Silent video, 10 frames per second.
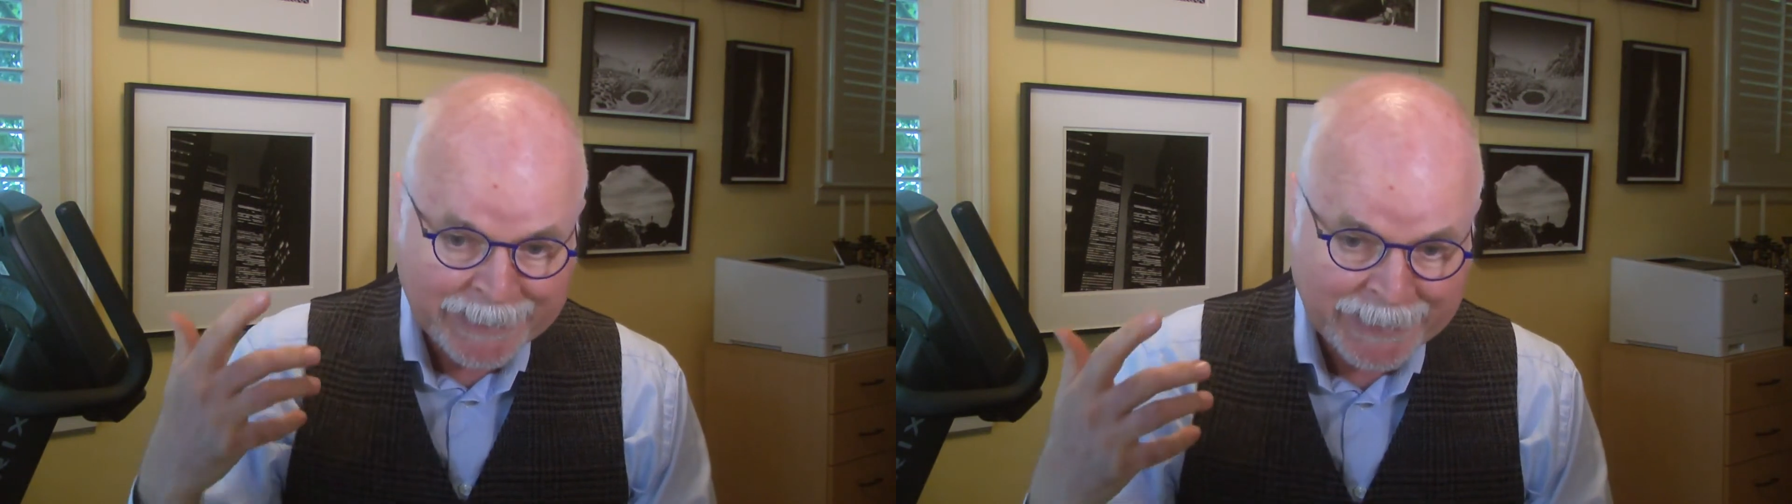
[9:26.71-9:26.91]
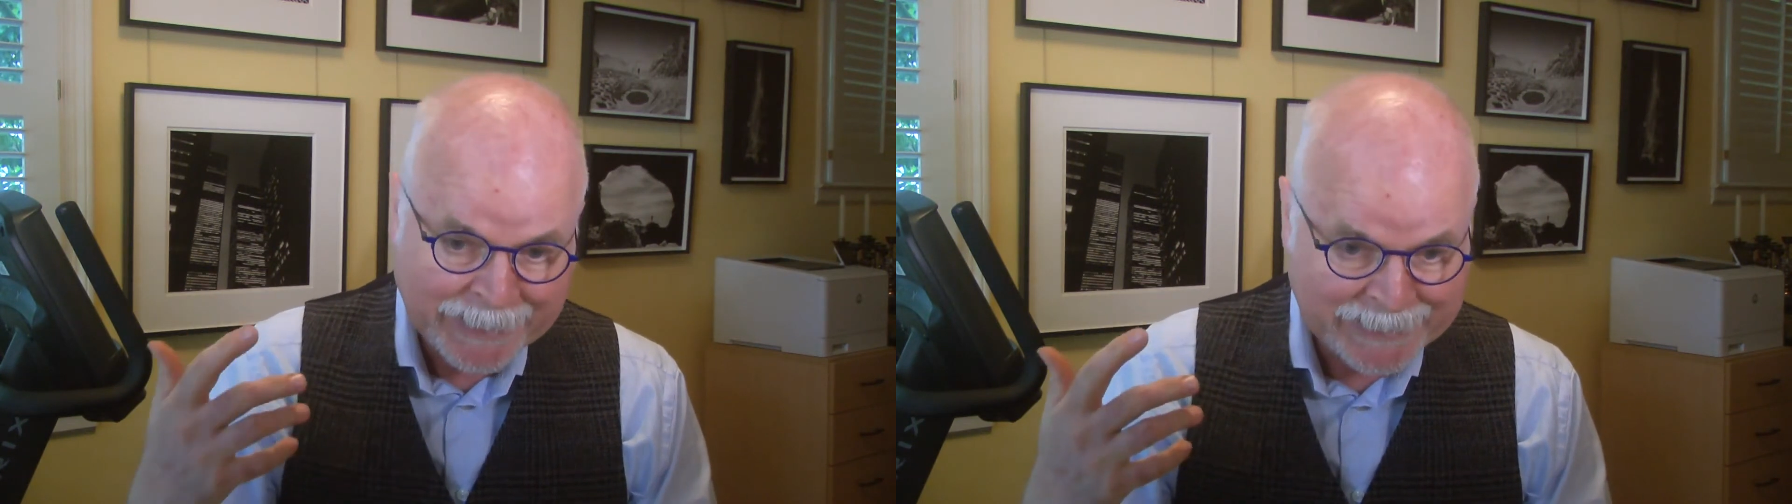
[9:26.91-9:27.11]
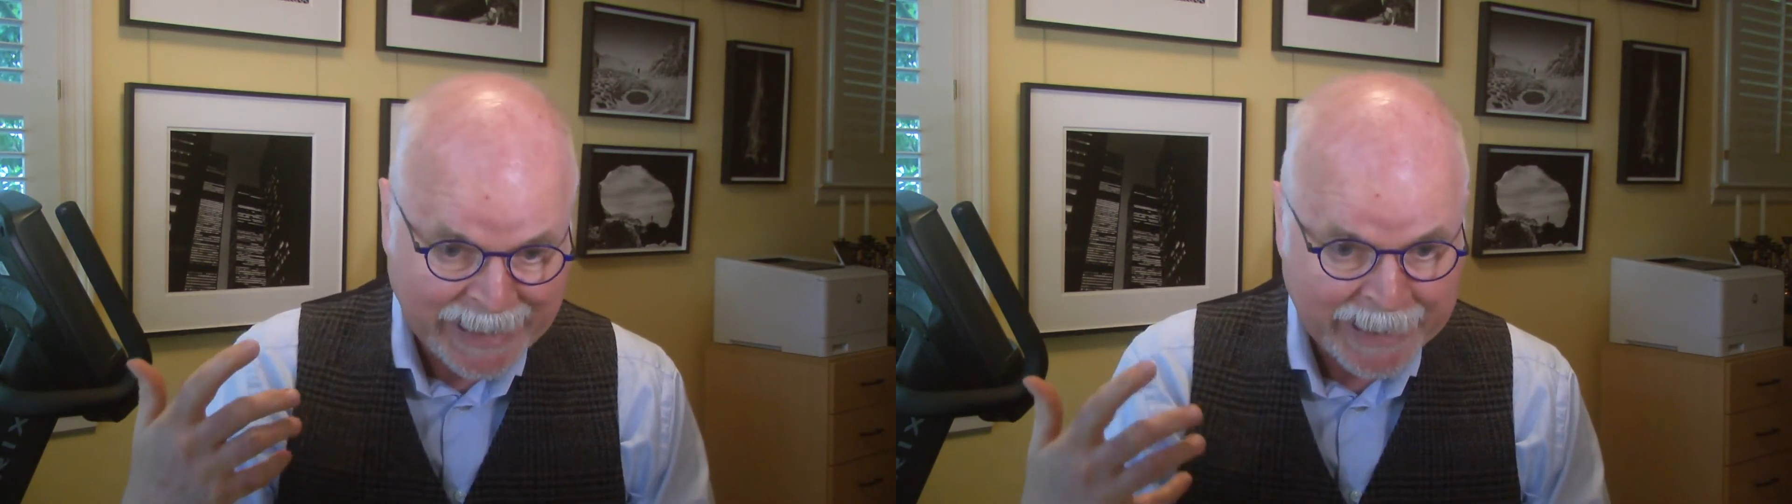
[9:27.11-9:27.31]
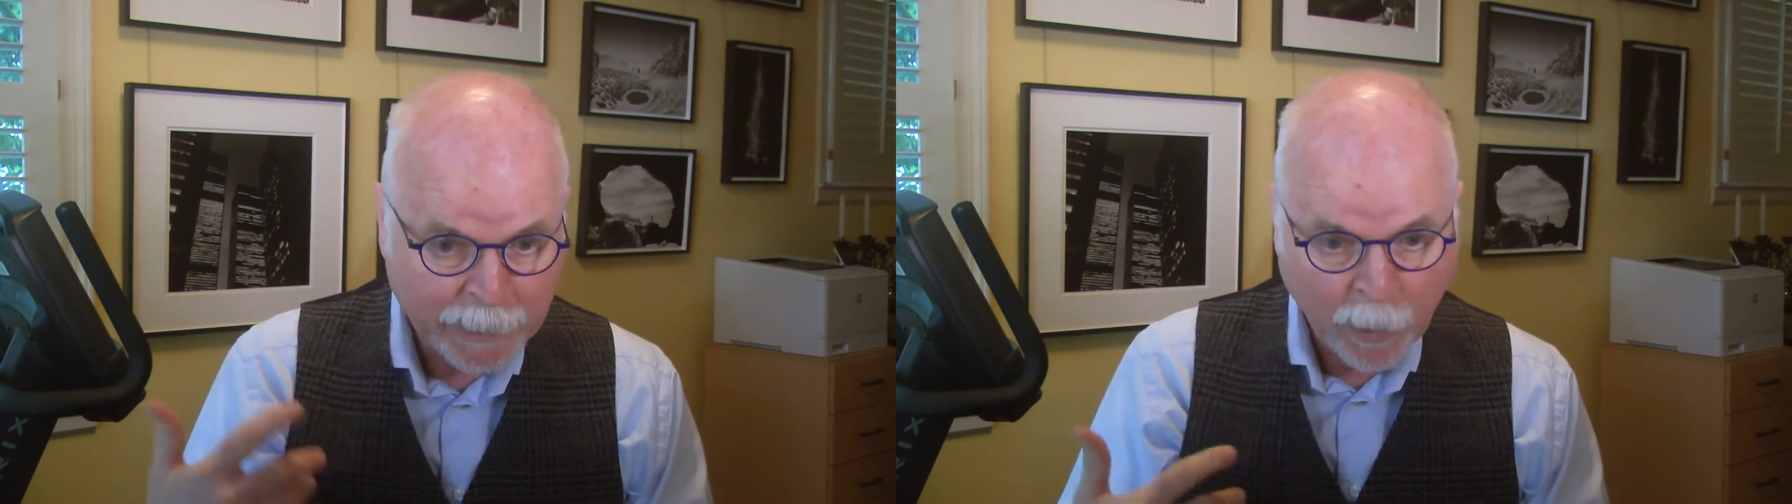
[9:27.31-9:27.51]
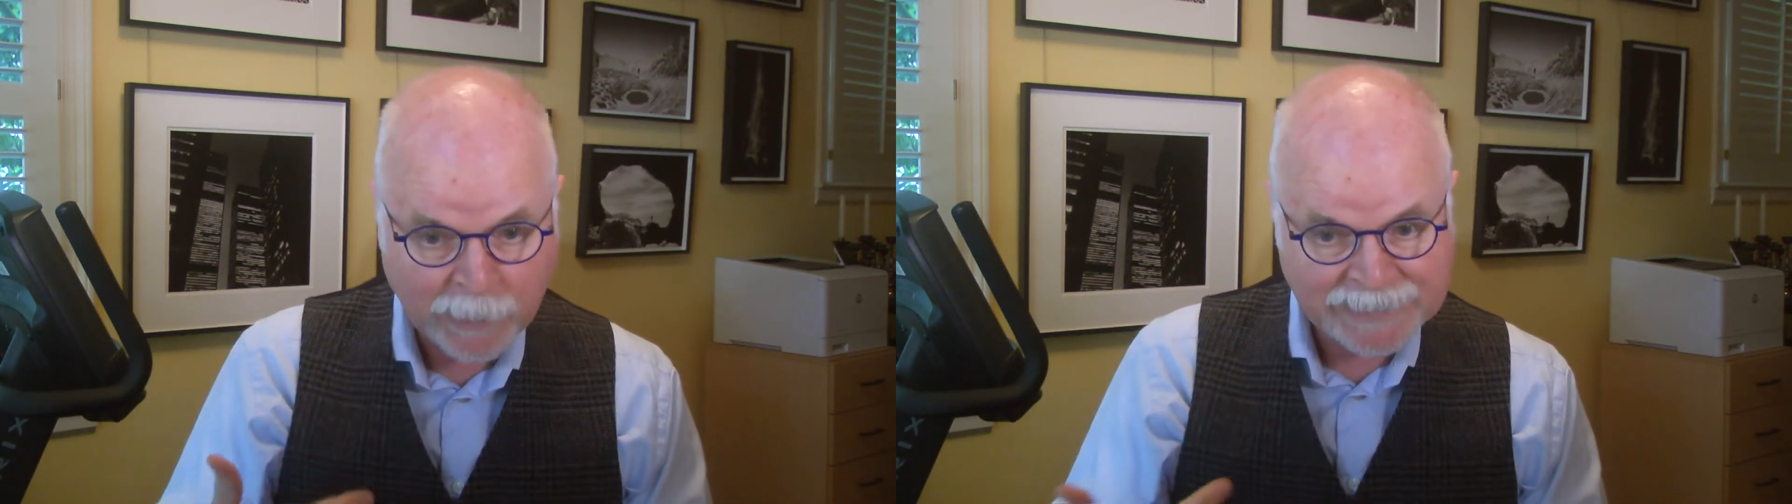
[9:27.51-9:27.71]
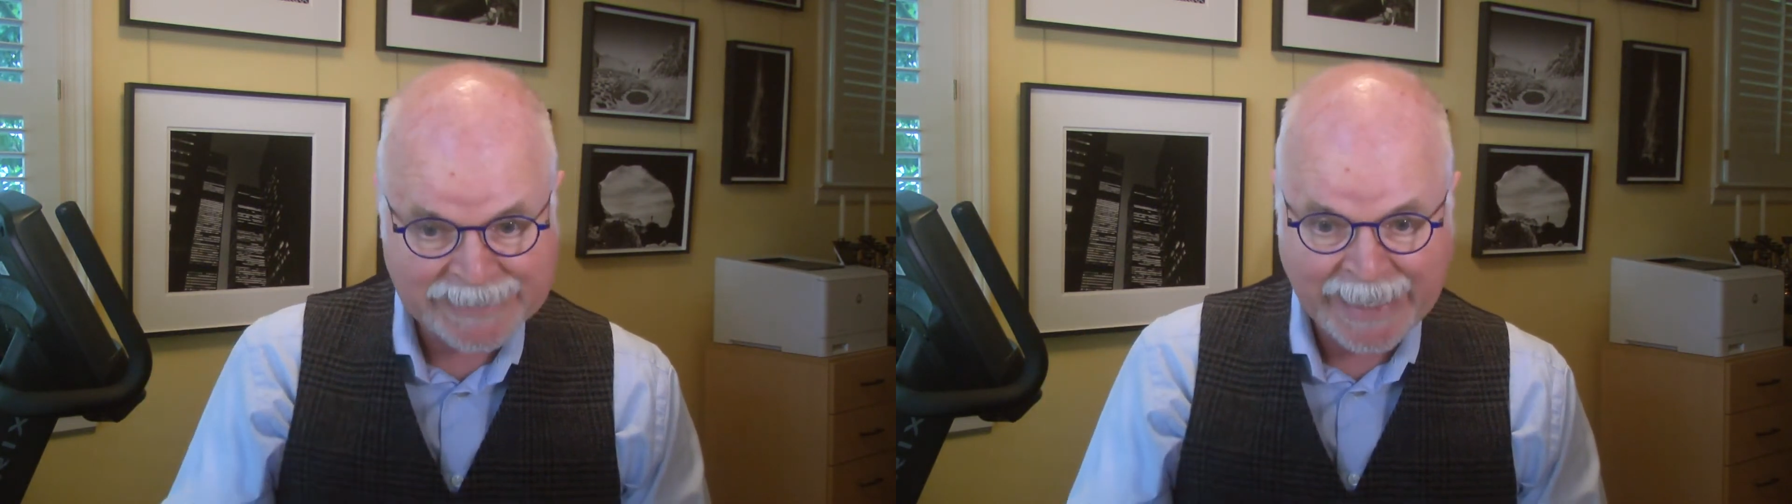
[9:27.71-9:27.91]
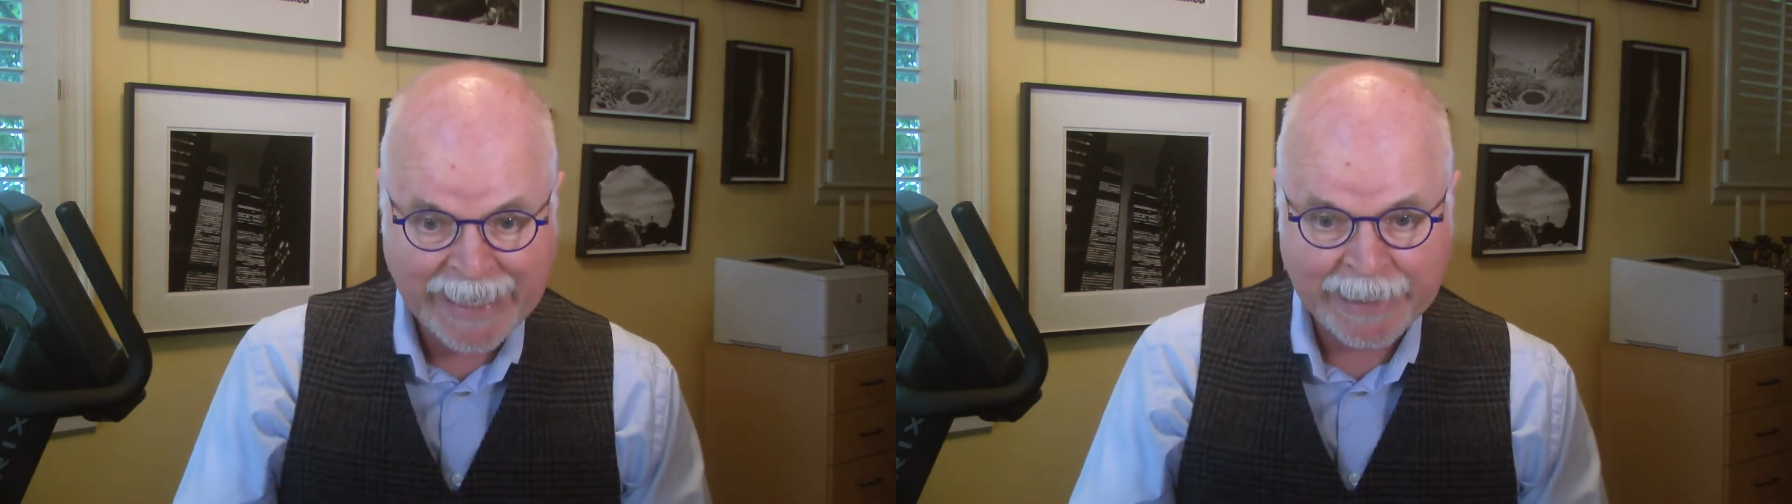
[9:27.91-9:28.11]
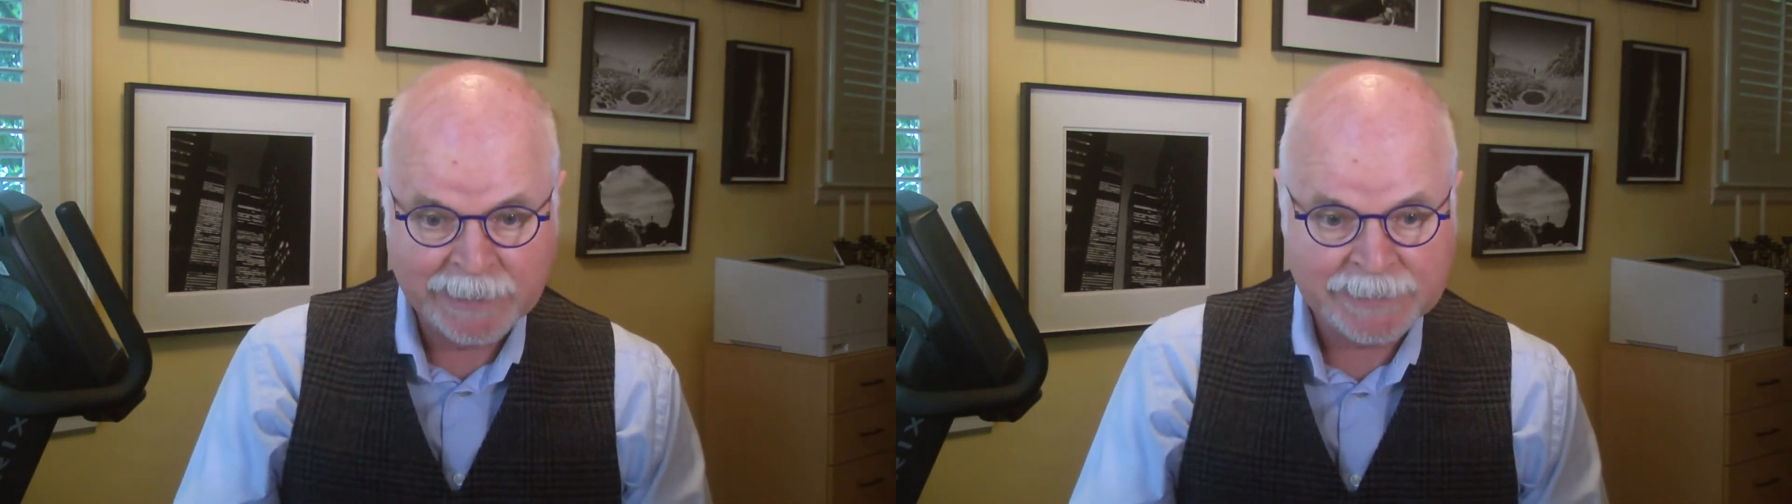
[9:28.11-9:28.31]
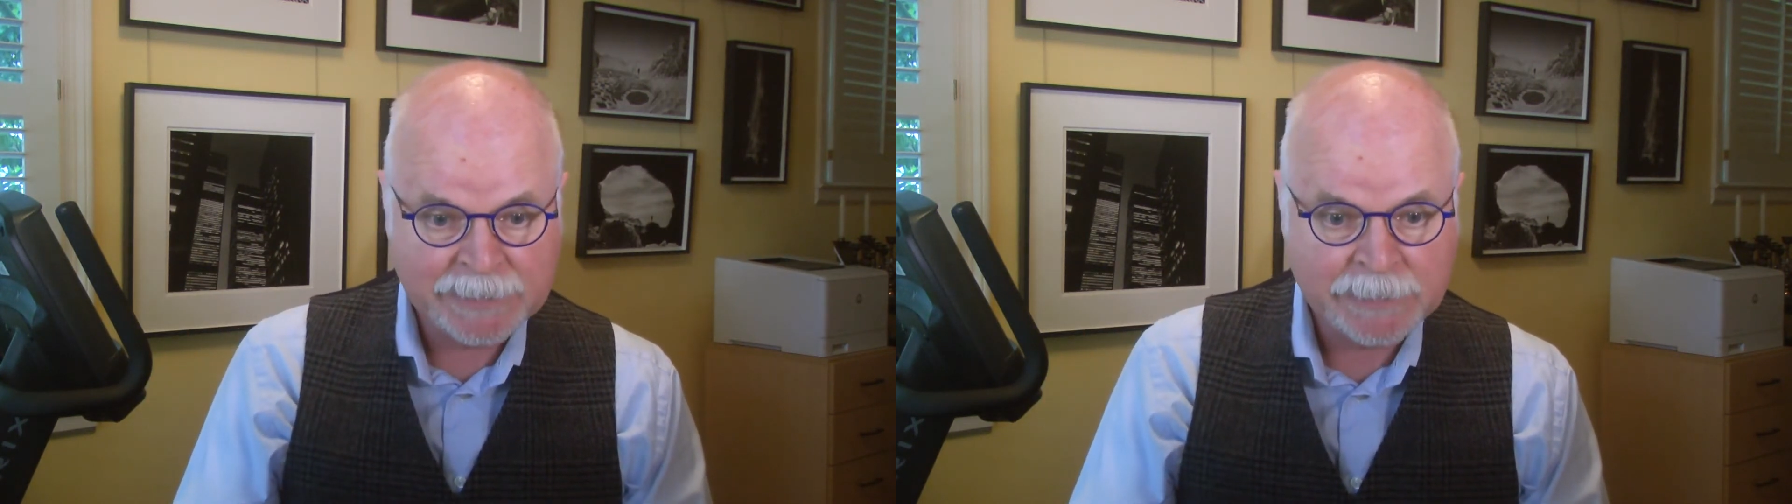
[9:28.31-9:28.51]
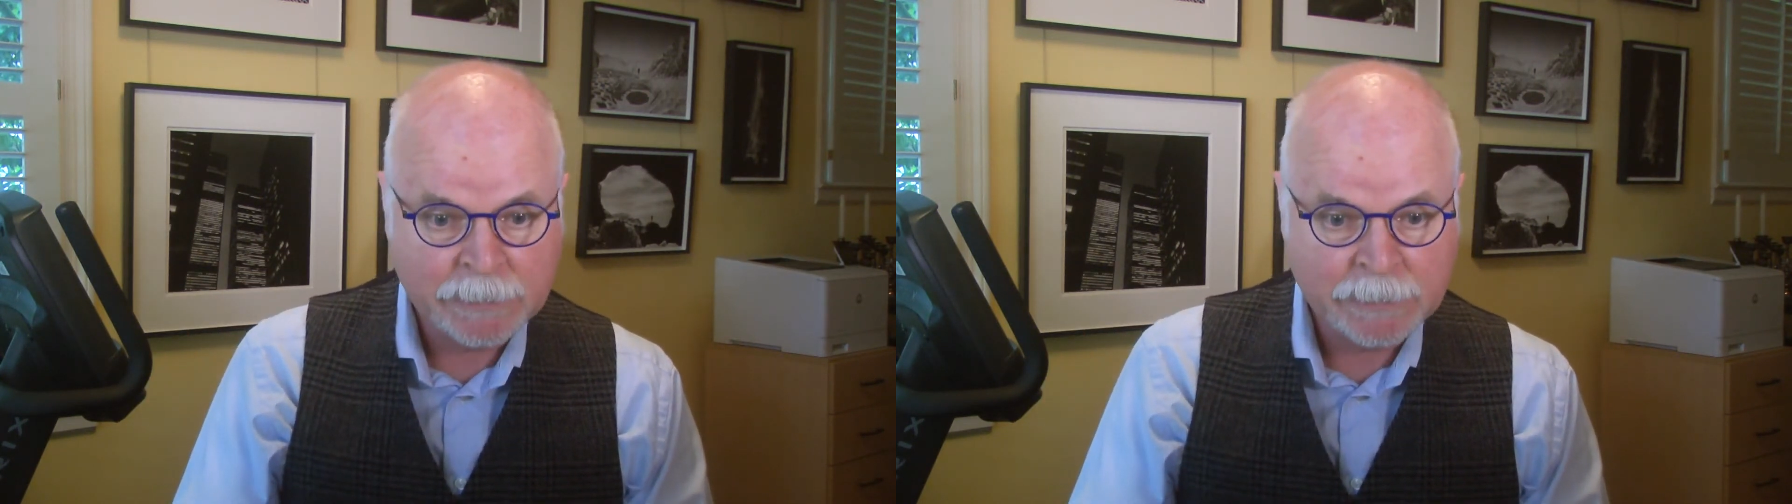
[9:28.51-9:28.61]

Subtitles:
is head, hearts, and hands.